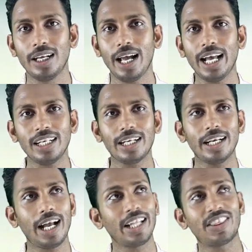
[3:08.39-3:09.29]

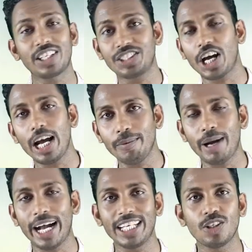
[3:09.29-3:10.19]
And at the time,
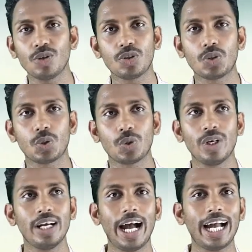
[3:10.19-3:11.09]
I
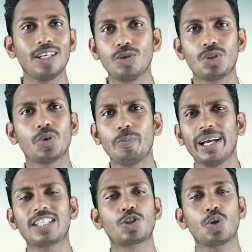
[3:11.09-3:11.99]
used to
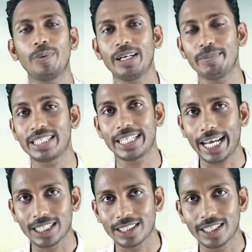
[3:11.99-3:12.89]
make so many
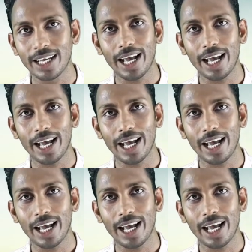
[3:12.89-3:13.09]
mistakes.